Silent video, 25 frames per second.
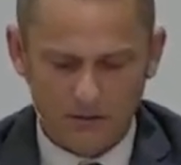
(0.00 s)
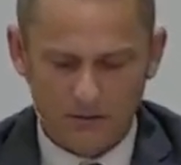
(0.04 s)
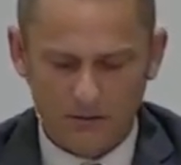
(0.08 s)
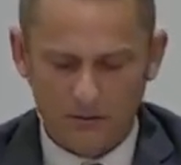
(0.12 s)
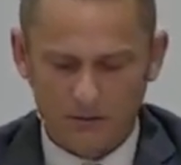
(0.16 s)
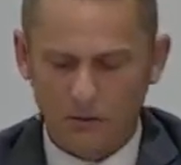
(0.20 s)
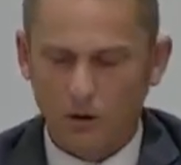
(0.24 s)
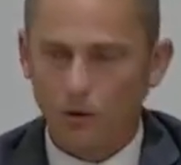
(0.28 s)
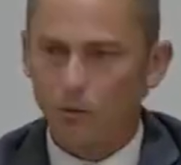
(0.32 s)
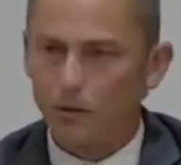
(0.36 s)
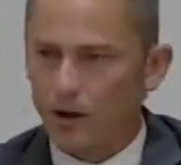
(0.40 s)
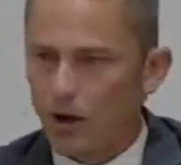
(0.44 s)

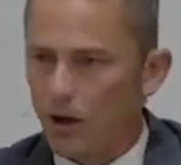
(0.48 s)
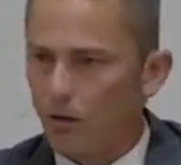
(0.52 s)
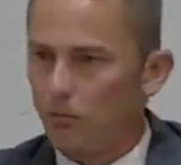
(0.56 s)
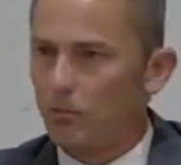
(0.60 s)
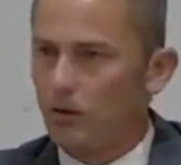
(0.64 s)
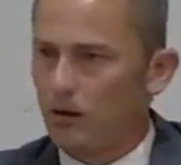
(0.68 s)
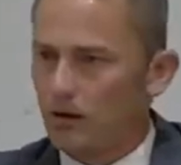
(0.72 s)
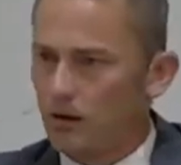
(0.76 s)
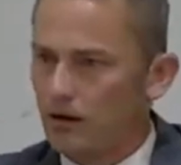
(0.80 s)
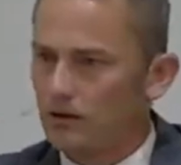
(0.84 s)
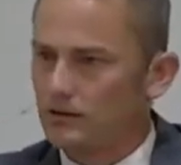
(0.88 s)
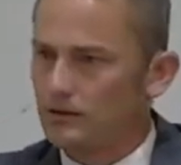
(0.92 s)
Well, we all
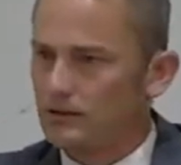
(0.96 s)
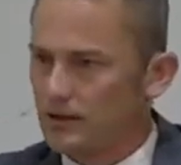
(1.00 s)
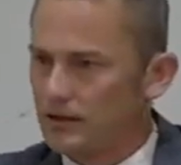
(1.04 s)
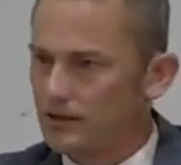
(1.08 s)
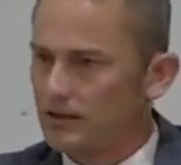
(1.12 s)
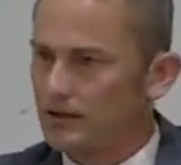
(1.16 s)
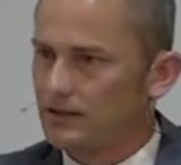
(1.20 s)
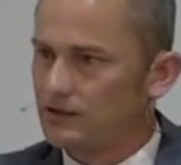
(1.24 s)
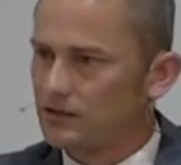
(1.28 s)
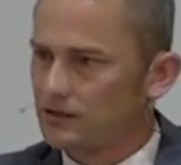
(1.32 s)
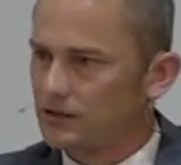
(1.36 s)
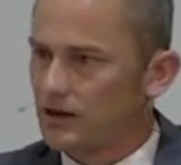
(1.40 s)
belong to
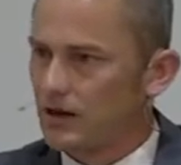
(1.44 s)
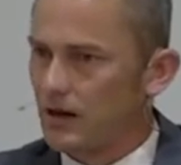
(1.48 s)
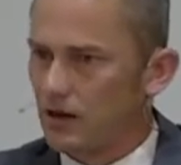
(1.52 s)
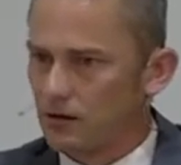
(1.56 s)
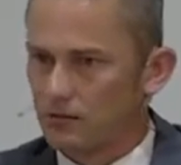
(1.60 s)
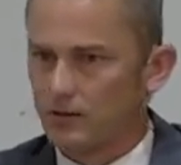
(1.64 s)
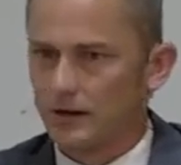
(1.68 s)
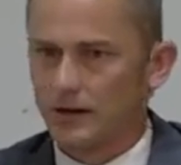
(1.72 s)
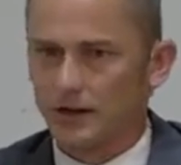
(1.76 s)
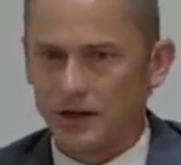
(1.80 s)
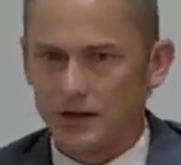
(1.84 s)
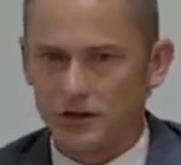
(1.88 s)
this
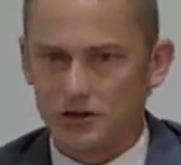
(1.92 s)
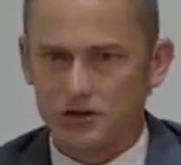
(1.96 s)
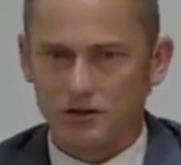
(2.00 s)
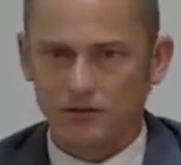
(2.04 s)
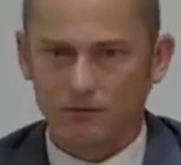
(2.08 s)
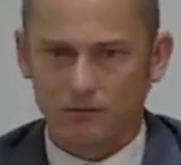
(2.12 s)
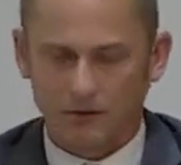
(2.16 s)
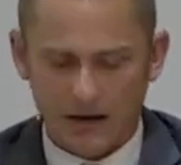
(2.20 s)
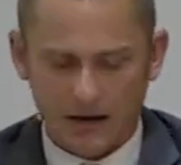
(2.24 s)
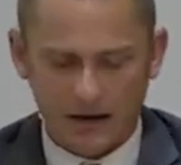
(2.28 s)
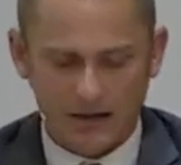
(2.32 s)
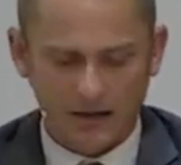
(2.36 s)

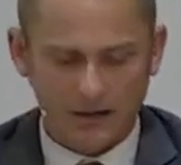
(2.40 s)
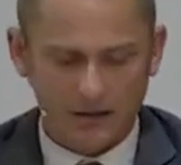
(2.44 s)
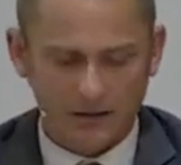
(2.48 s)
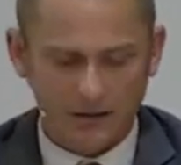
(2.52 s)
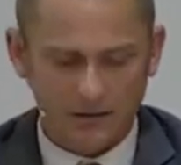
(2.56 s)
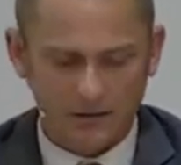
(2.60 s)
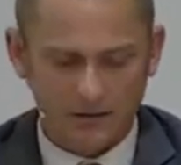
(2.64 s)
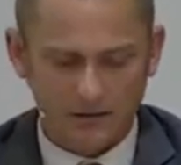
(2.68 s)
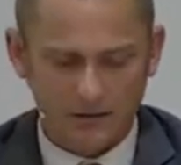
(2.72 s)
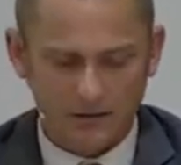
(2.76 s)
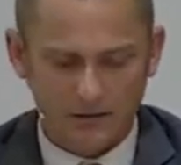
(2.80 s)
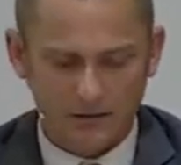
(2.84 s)
congregation, right?
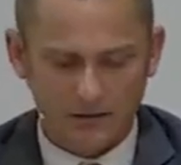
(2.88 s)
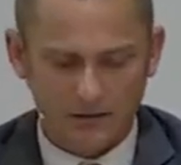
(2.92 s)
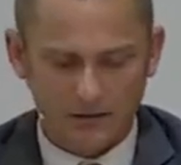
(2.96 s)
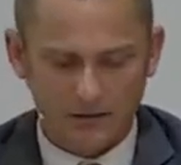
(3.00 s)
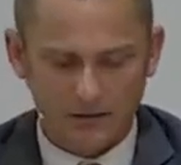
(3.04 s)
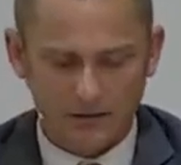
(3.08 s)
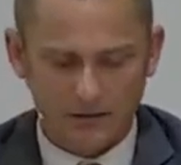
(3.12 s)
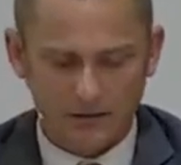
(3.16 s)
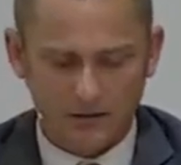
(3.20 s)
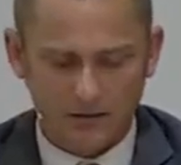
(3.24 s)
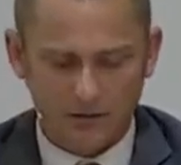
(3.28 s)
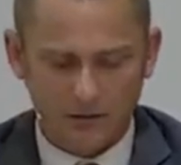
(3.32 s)

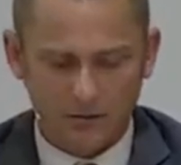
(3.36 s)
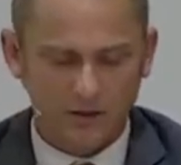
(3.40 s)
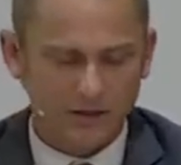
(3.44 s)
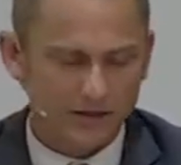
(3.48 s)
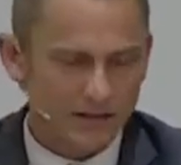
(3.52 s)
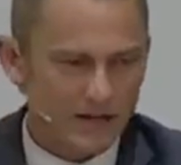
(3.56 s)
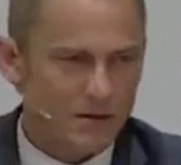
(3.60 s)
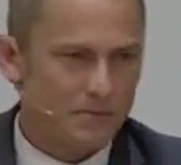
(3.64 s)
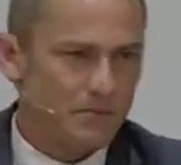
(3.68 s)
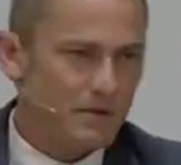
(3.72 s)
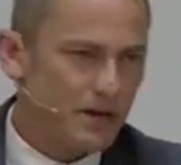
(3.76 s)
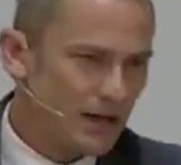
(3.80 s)
What does
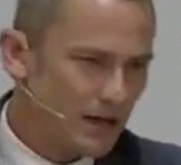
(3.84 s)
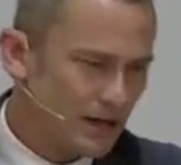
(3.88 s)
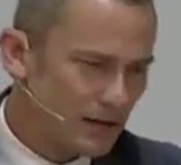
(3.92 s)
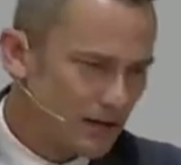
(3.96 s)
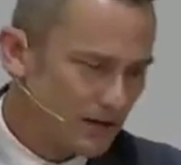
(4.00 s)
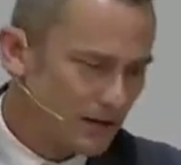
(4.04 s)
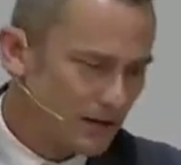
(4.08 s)
that mean?